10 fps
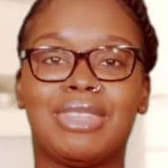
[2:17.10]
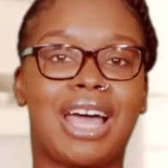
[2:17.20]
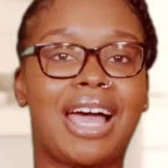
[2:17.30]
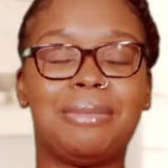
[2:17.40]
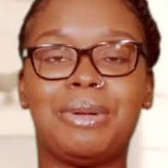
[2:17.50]

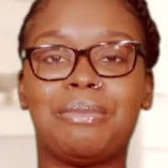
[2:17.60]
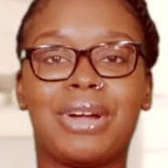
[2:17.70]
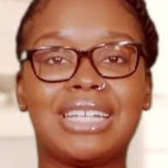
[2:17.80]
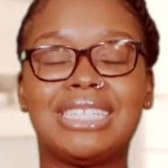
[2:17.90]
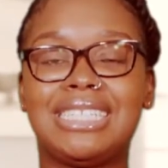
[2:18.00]
that I'd been
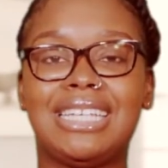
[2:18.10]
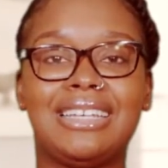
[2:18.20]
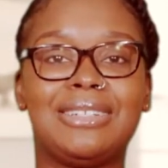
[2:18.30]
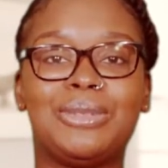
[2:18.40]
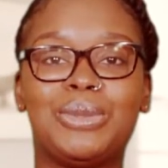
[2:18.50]

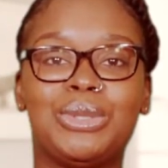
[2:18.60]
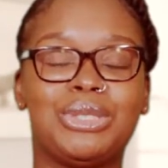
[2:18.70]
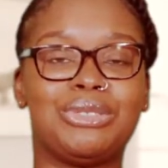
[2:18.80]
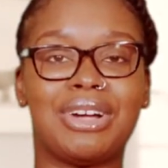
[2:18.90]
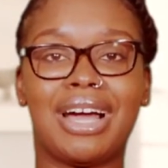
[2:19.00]
practicing all
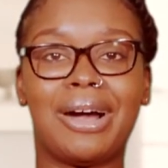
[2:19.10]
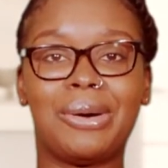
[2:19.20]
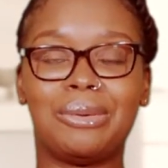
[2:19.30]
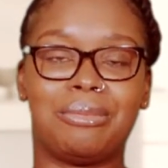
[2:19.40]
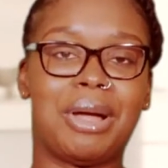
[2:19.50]

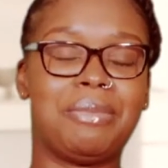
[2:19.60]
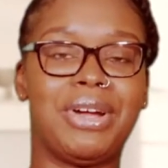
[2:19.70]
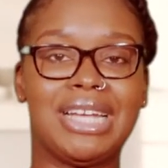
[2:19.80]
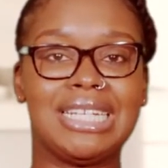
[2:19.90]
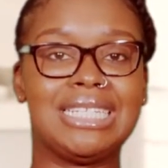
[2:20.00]
throughout my
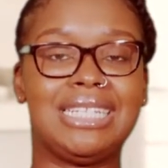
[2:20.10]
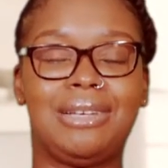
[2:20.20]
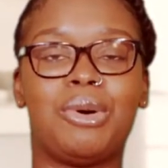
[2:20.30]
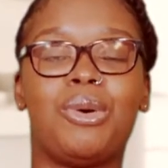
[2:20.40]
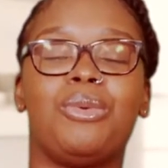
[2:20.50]

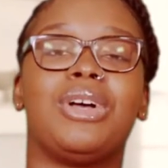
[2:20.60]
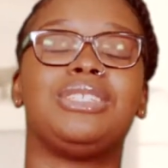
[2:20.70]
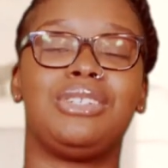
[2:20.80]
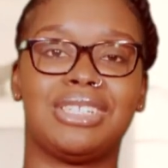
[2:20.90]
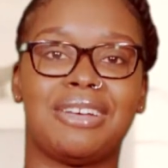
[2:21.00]
pregnancy. Well,
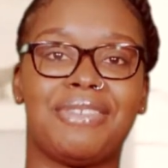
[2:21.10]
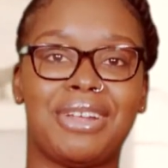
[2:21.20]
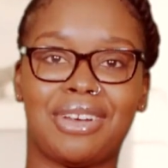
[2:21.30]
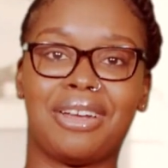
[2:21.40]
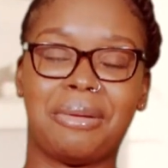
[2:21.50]
as soon as I
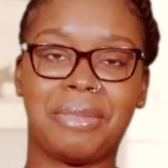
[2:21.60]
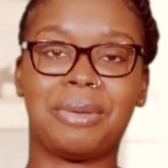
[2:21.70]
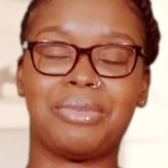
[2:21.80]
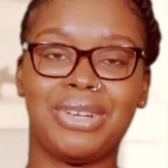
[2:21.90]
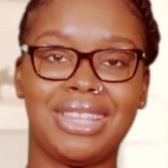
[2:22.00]
found out
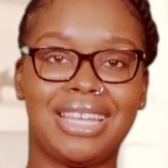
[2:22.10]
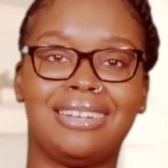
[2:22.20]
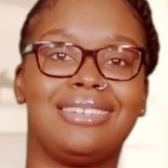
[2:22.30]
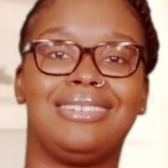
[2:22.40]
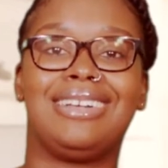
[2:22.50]
about
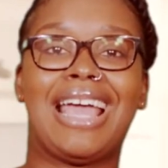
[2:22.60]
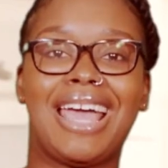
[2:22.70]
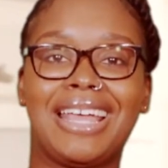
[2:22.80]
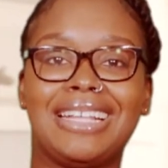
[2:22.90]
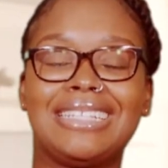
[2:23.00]
breathing,
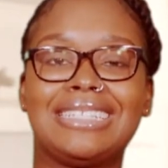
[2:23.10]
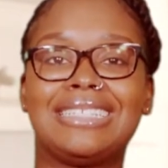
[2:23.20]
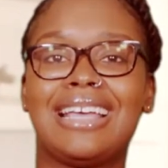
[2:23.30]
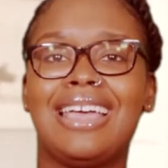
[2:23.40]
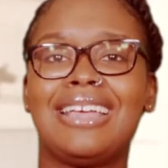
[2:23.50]

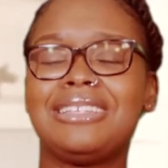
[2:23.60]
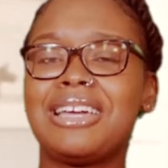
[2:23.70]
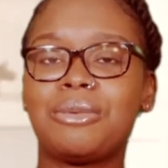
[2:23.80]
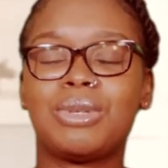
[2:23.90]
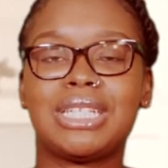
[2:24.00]
and
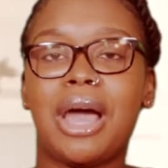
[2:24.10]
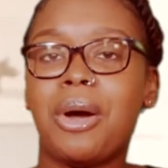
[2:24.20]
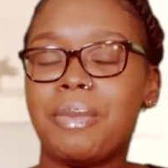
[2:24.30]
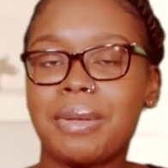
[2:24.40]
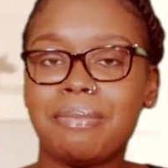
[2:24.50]
yeah, it was
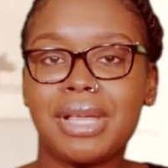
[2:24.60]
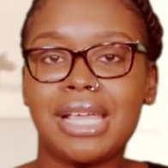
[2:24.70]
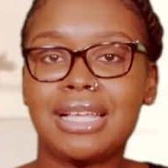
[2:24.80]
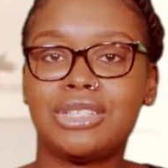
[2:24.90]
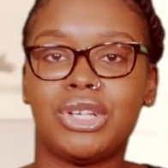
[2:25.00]
helping
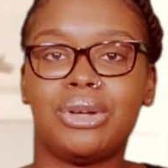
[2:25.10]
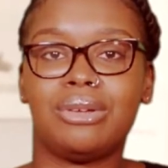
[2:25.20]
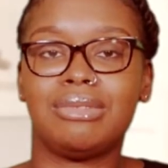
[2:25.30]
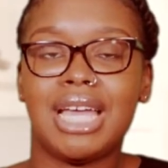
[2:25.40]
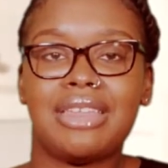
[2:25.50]
me.
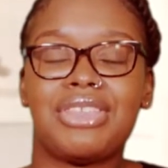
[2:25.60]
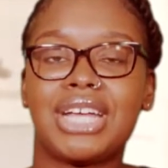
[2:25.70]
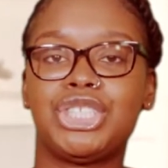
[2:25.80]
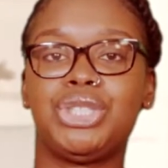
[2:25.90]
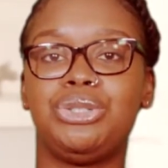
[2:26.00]
So yeah,
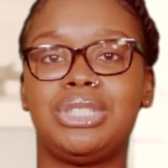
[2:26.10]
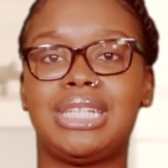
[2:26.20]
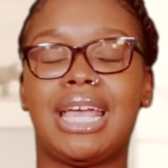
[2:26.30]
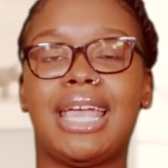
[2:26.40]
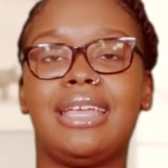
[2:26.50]
that
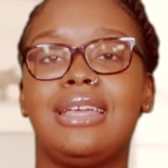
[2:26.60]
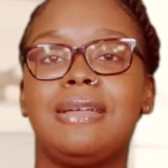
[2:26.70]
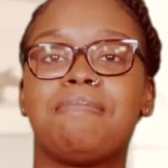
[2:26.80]
Tuesday